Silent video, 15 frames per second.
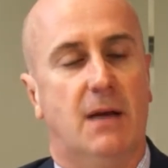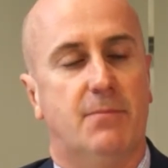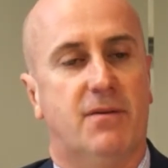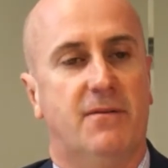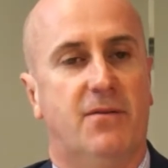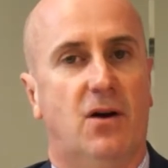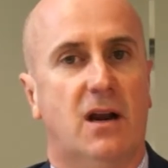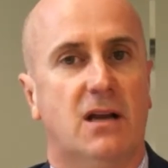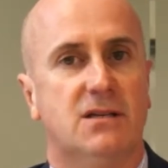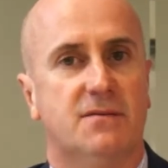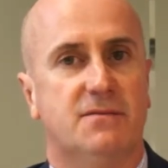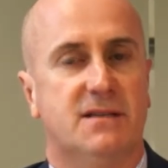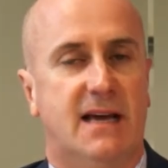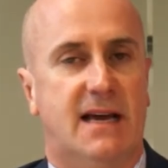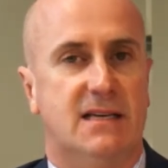providers
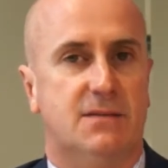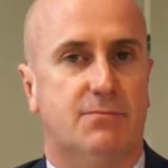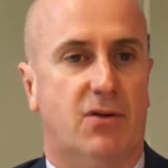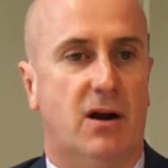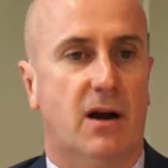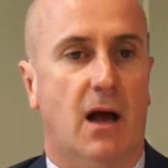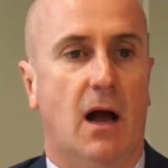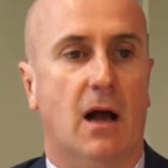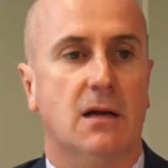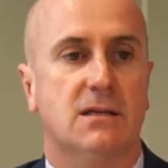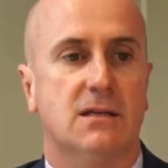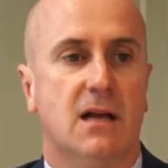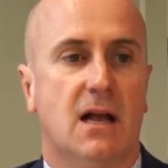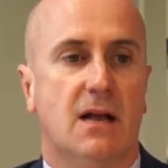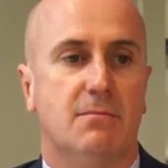of SaaS
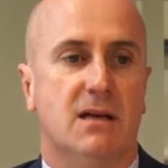products